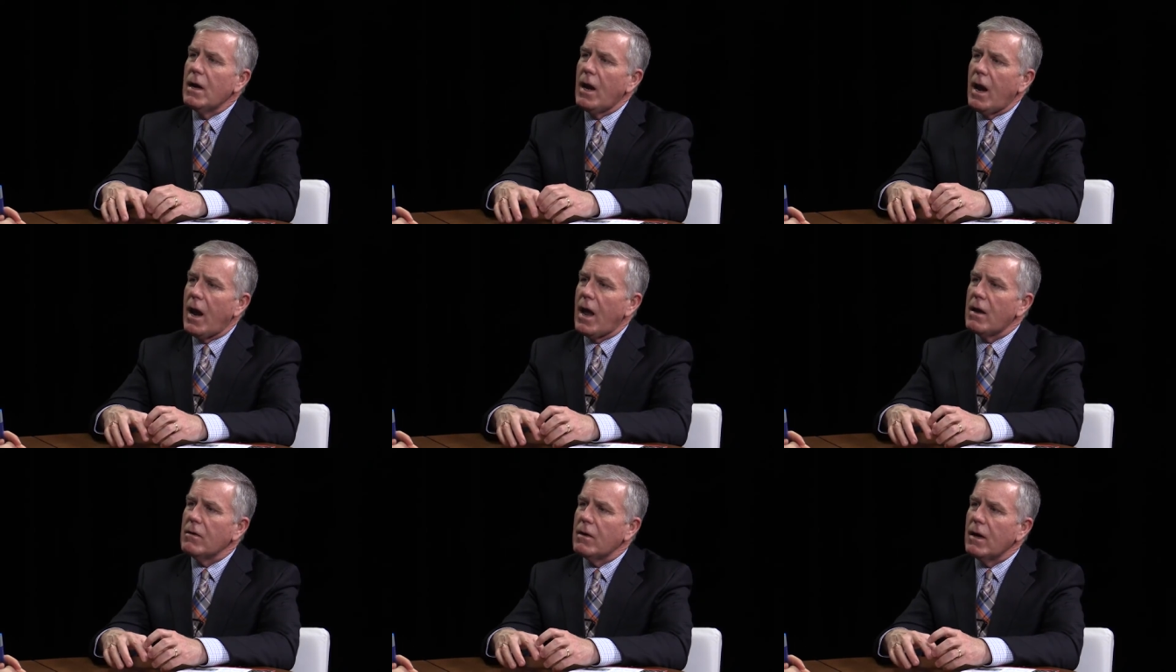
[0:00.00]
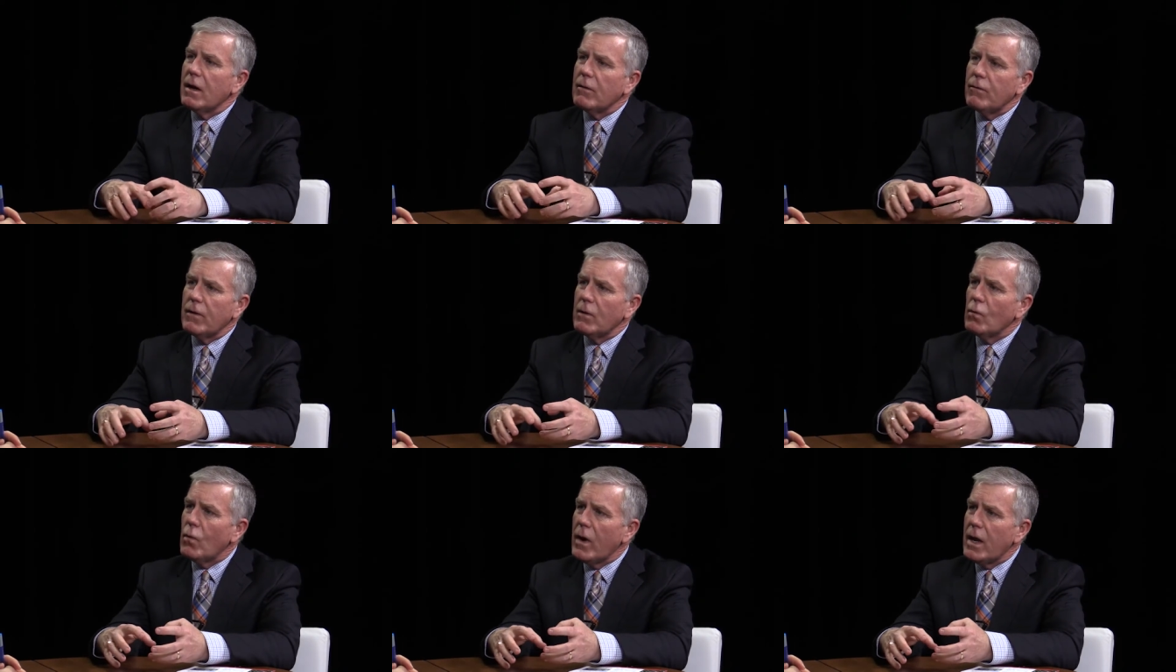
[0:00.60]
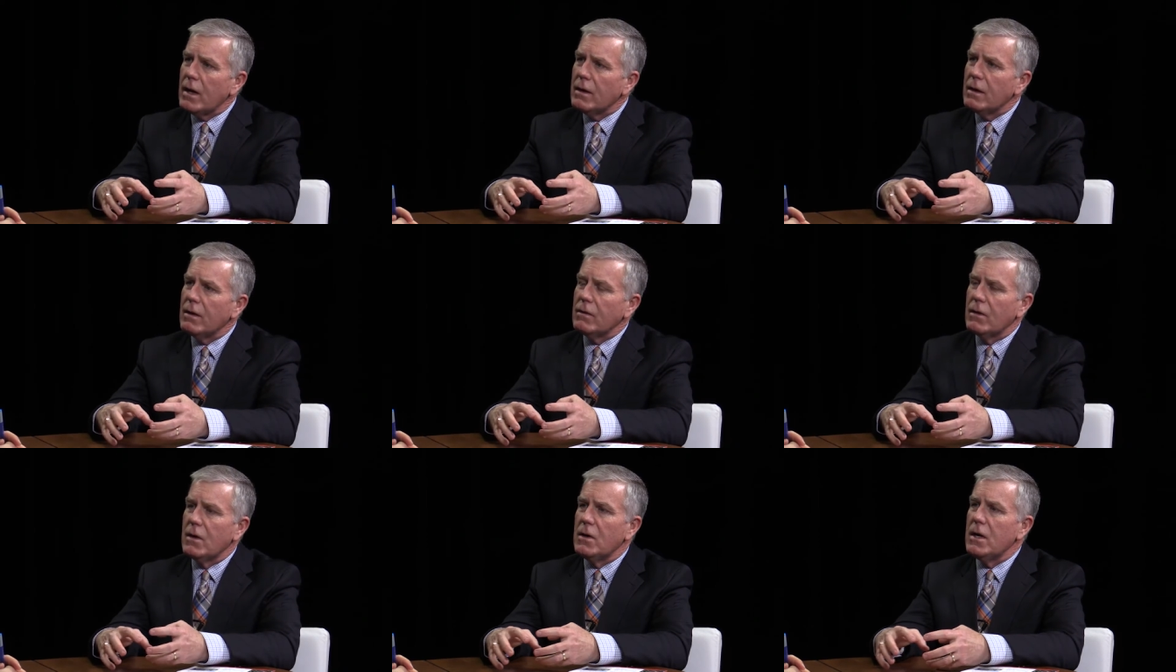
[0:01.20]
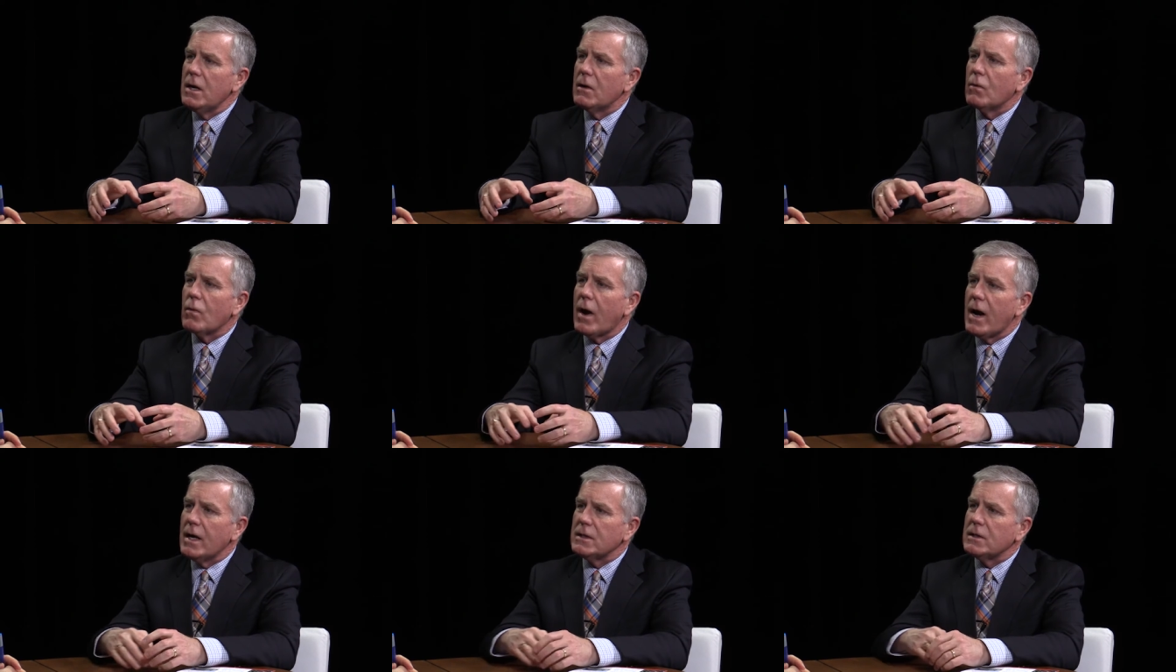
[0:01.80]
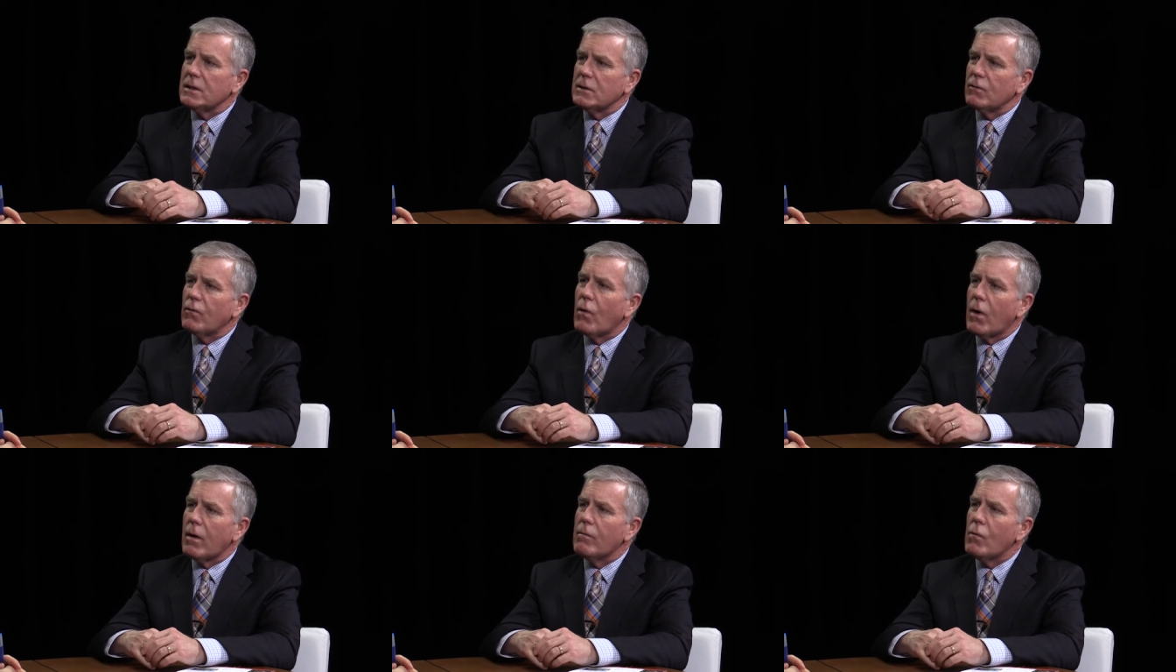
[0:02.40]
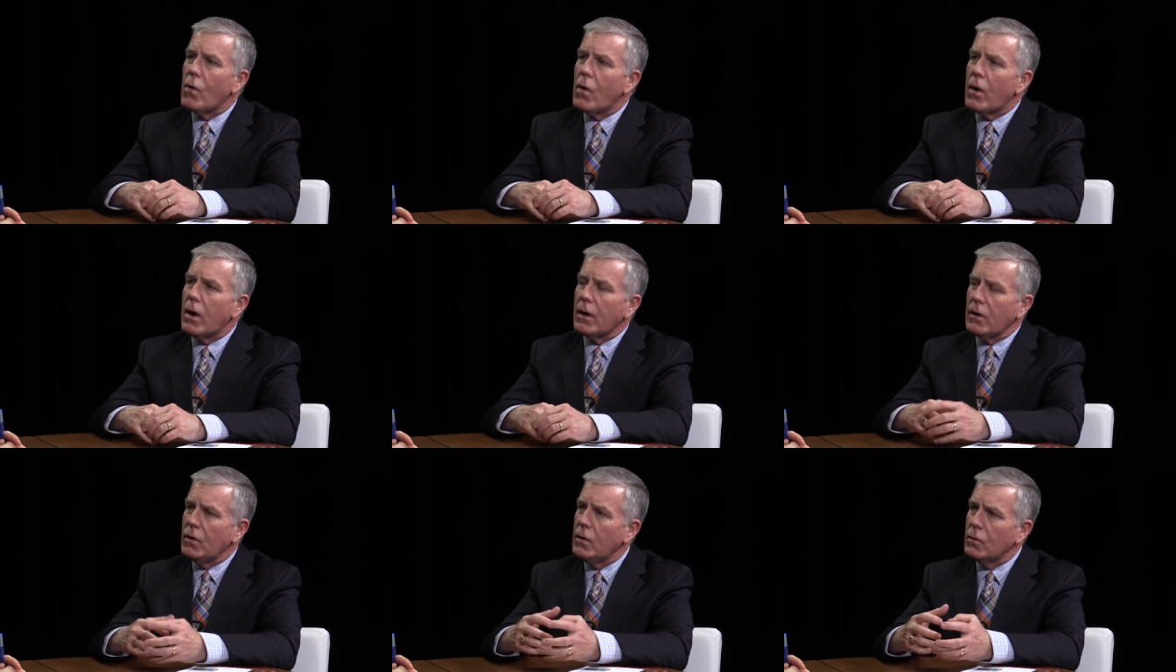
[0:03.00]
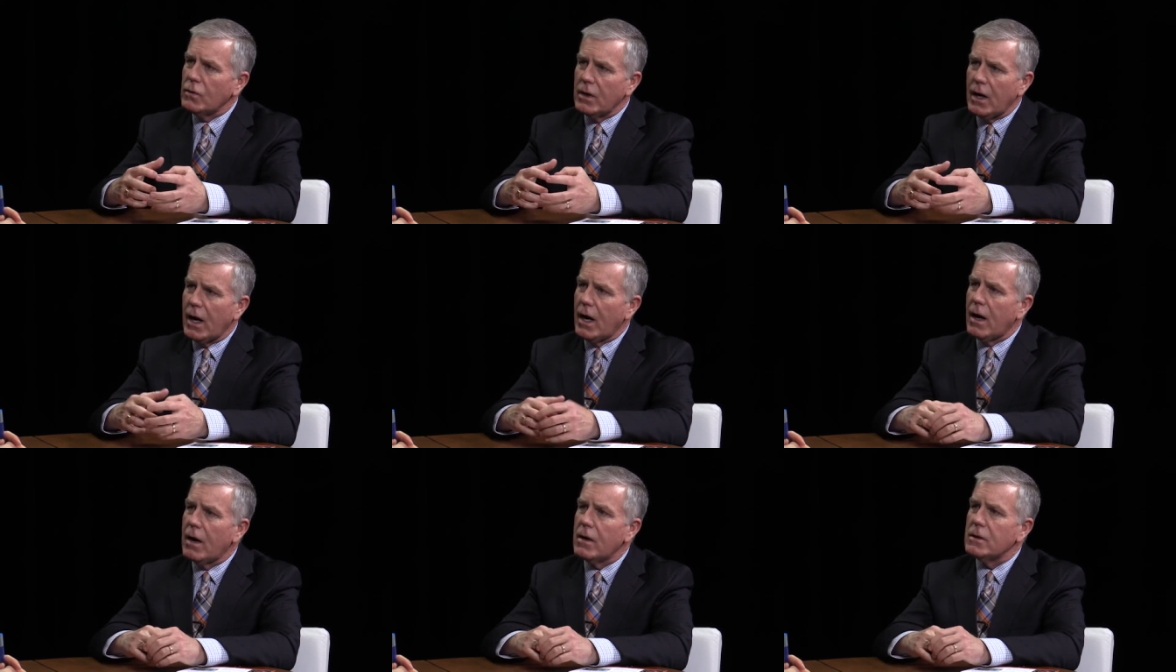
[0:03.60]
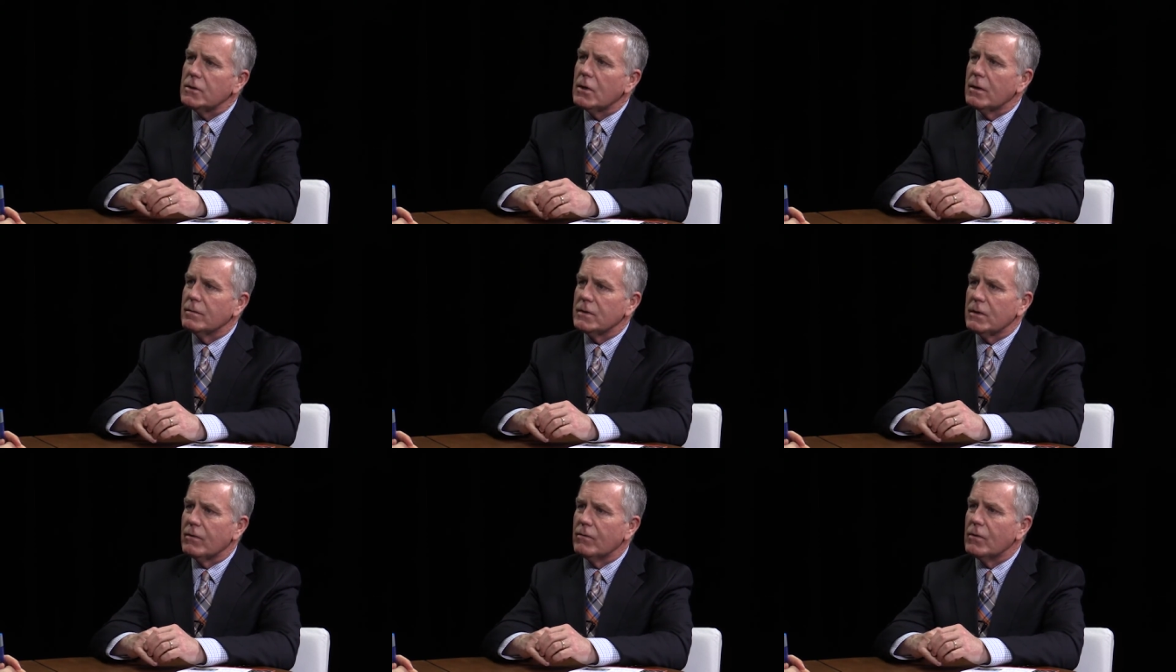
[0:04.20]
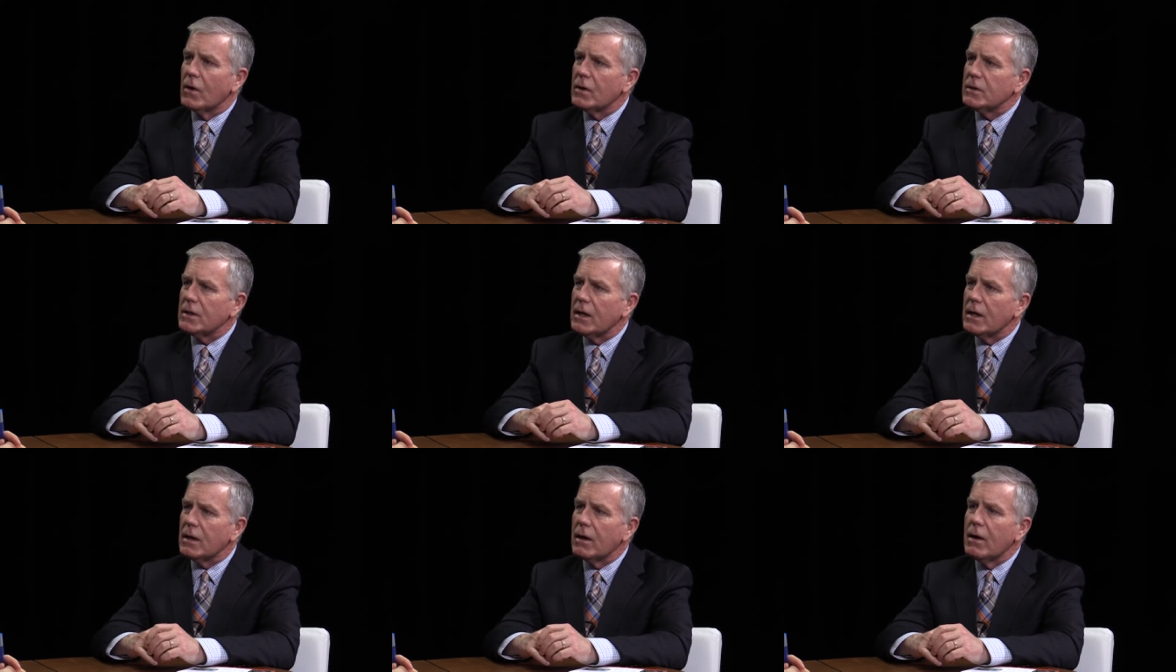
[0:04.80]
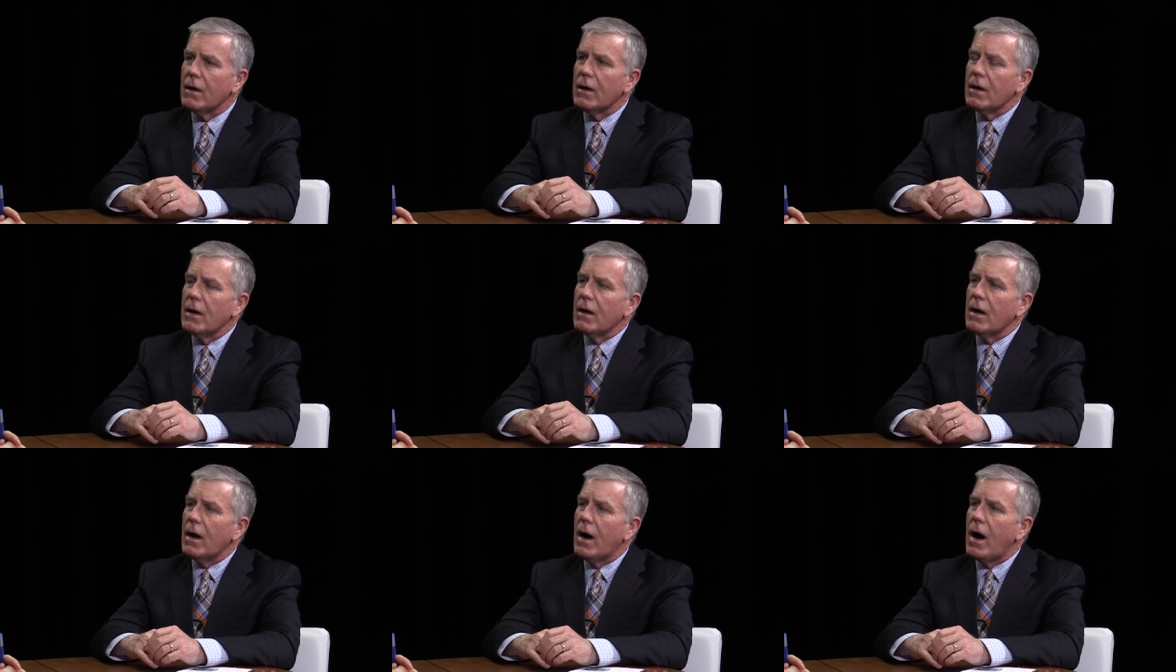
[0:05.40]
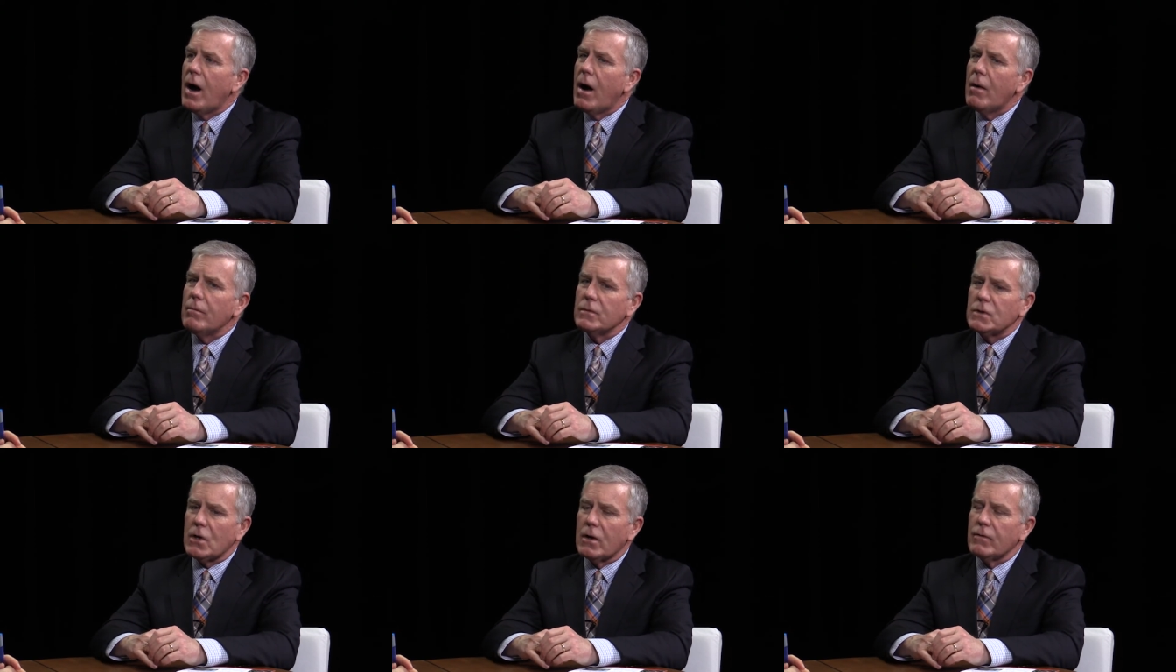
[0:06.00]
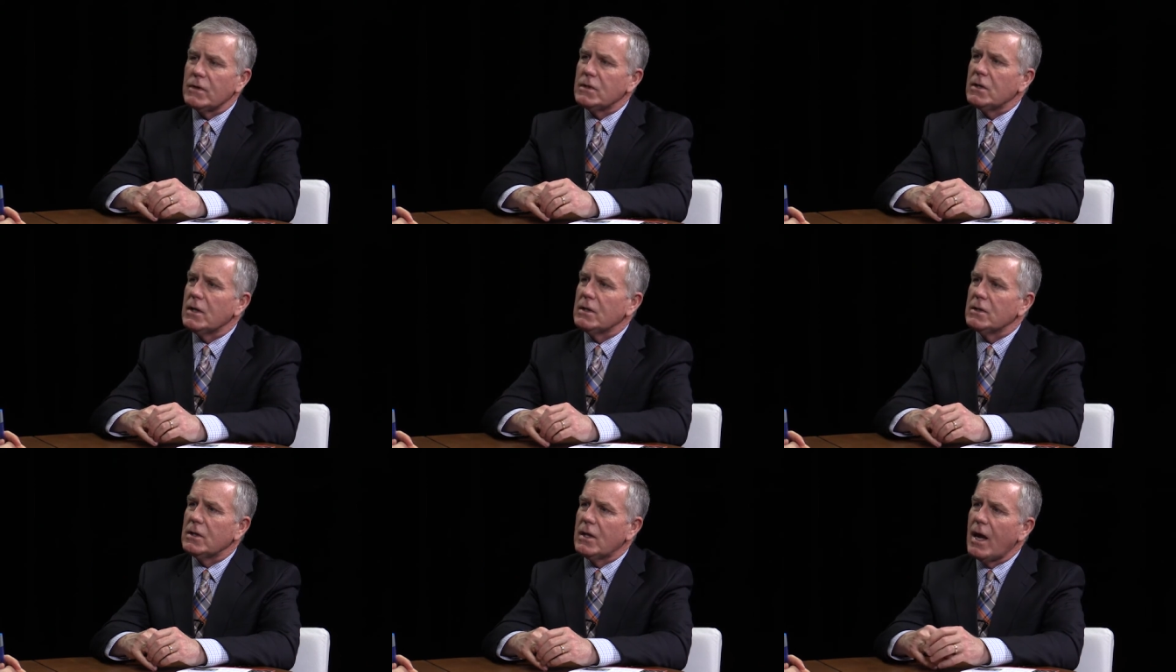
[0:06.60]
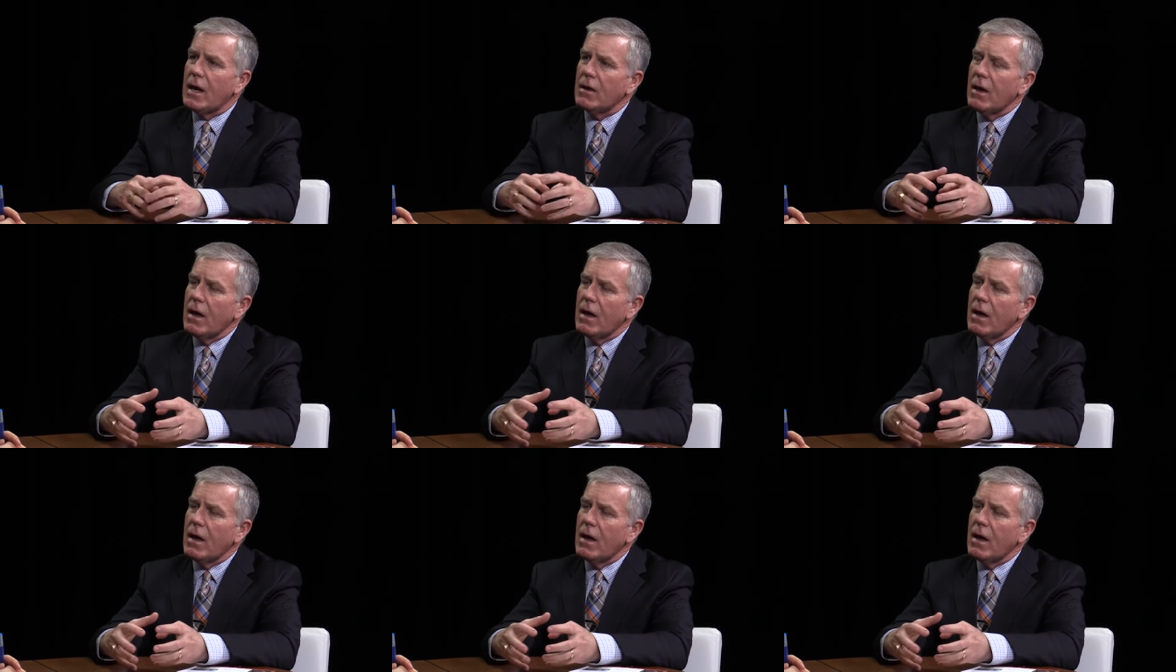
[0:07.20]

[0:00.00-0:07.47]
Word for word: And if and when the need arises for more acute care in terms of nursing um, services, that